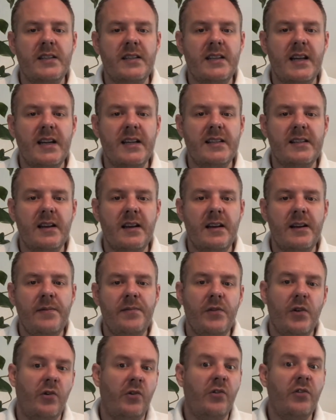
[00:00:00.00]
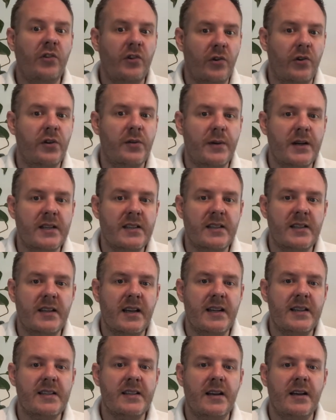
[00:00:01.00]
the data, or anonymise the
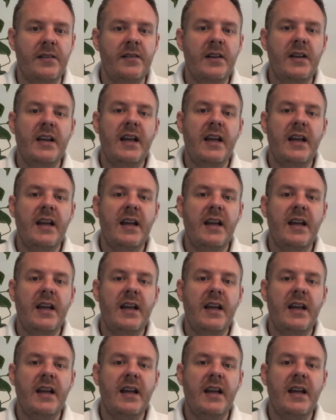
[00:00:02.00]
data.